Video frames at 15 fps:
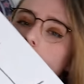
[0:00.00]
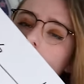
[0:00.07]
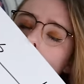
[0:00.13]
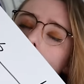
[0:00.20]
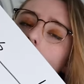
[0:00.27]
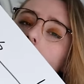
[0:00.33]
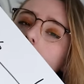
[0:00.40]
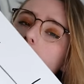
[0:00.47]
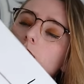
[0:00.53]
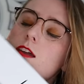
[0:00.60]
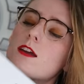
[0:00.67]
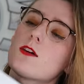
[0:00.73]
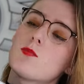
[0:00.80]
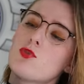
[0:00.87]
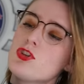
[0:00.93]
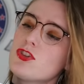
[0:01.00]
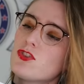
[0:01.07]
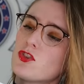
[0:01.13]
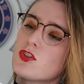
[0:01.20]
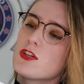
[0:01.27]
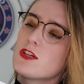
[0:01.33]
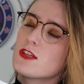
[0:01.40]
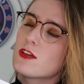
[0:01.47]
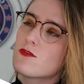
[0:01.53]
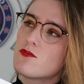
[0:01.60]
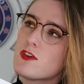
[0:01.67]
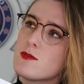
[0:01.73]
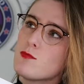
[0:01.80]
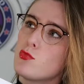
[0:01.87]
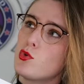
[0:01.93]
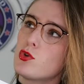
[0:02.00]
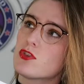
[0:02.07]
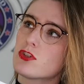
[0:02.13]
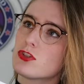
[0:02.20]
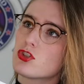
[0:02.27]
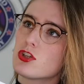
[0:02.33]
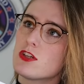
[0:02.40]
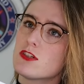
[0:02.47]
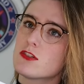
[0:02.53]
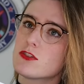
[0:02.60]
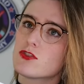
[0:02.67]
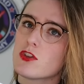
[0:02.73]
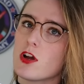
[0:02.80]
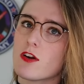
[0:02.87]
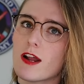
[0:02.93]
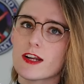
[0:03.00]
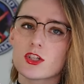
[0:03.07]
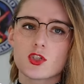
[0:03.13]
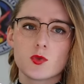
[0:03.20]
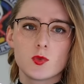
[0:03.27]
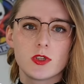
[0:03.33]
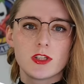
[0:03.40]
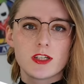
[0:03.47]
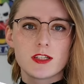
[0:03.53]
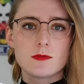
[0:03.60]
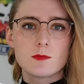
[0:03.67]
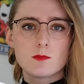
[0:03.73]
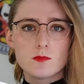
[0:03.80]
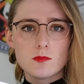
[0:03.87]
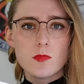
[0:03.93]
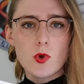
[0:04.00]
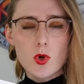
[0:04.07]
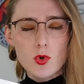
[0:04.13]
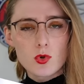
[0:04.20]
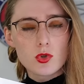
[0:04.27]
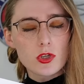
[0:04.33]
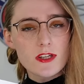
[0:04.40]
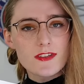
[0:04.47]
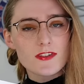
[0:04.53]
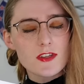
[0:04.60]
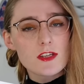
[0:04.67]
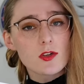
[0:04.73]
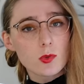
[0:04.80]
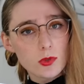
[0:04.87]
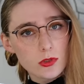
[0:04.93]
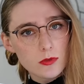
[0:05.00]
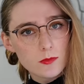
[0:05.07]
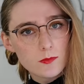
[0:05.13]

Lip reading: So right there, we see that femboys and Jesus are actually more or less equal.